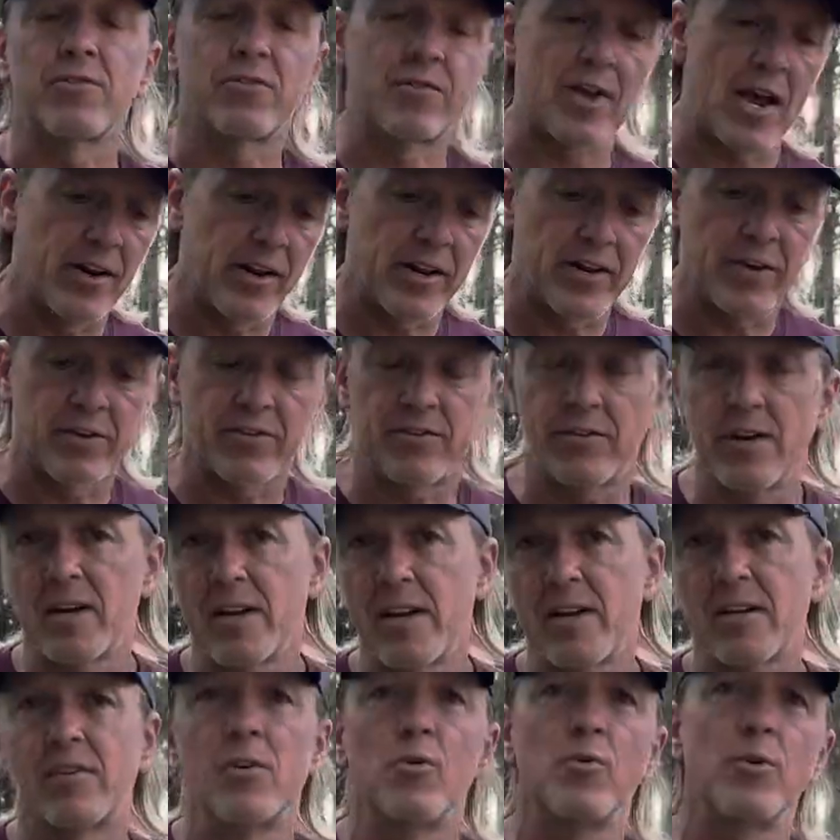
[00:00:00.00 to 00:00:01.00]
Saturday to
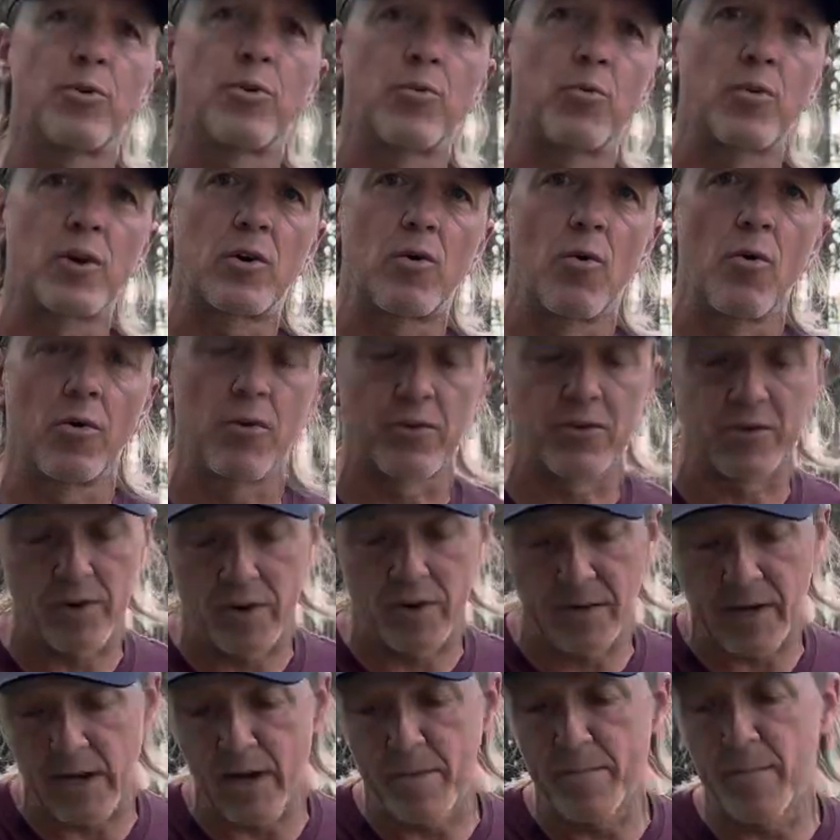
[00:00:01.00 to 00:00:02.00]
Sunday, 2 3/4.
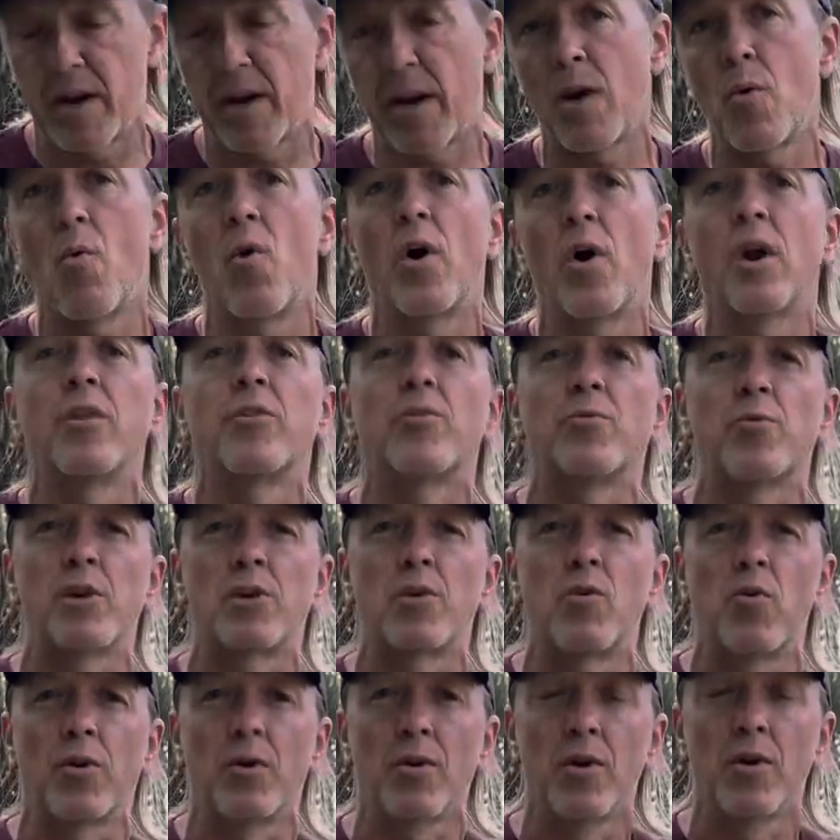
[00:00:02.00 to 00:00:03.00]
Sunday to Monday, 1
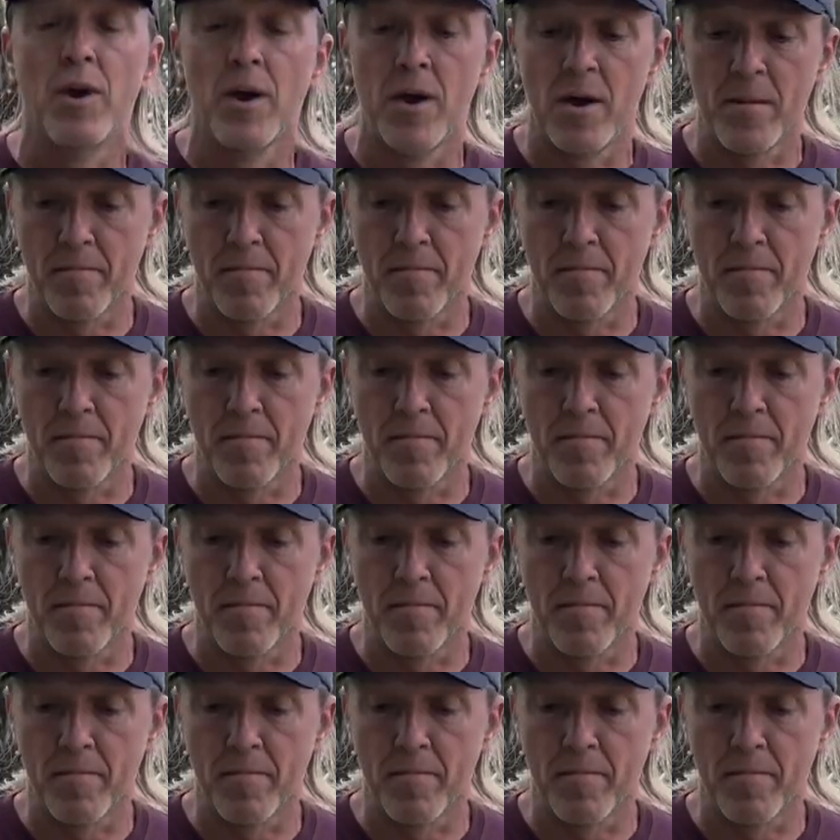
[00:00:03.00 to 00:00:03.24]
3/4.